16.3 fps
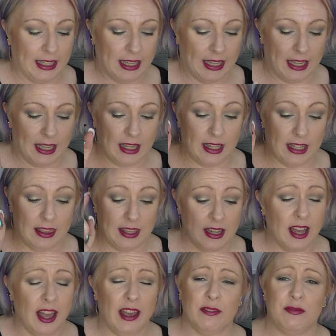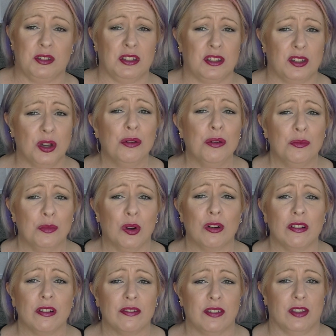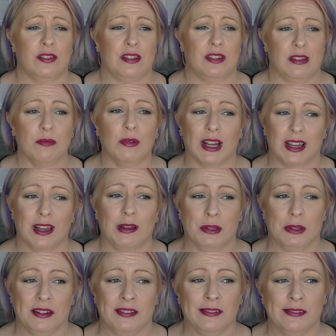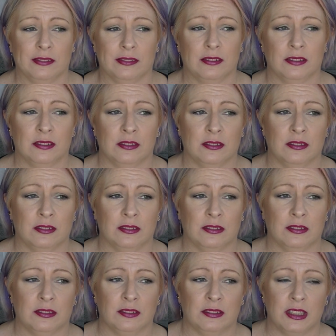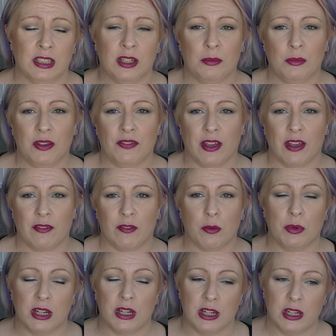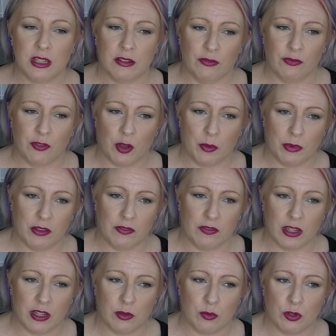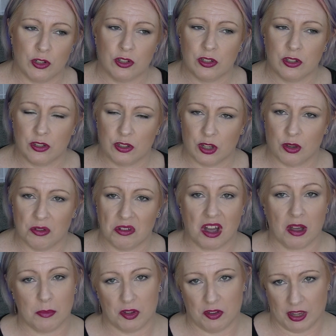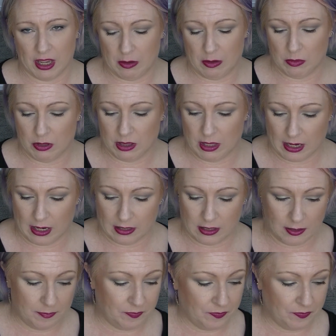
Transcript: I think I have 2 more of those in my cupboard. It's not my favourite, but it is a foaming face wash, so I'm okay with that.